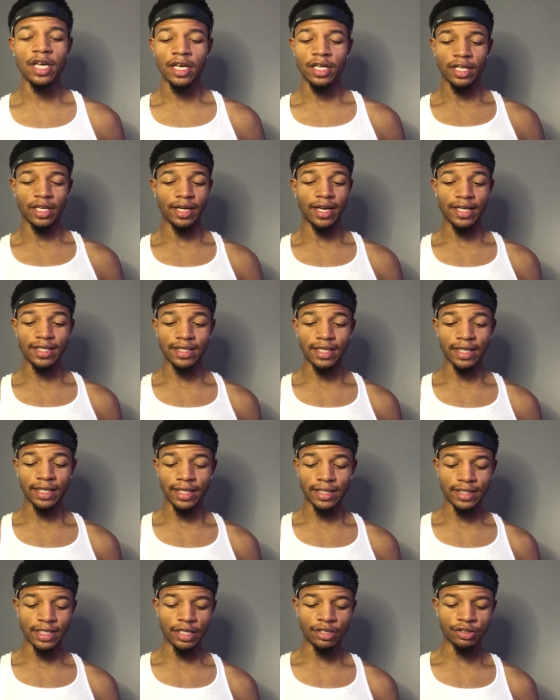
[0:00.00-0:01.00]
next thing
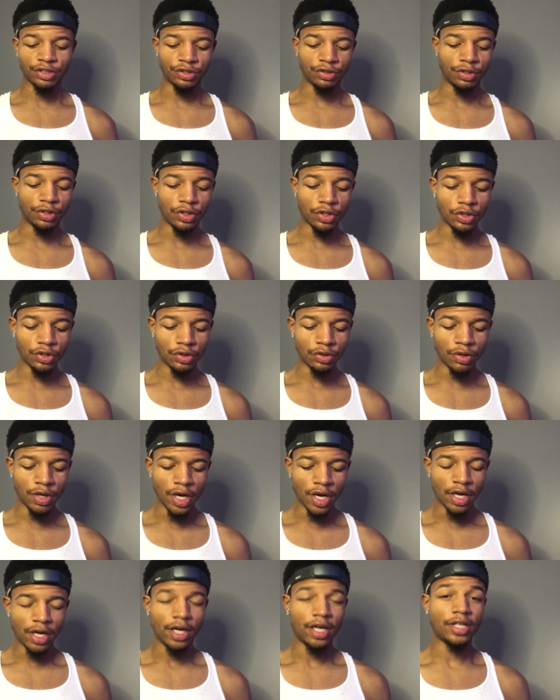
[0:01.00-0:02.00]
it tells you to do
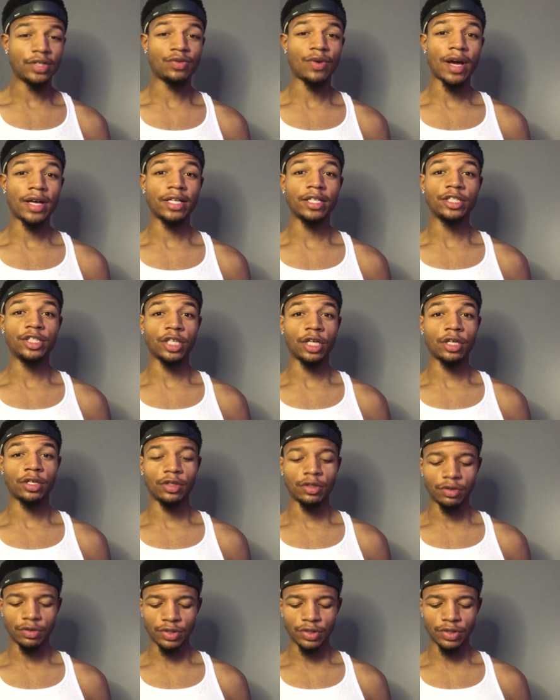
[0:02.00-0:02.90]
is write a journal.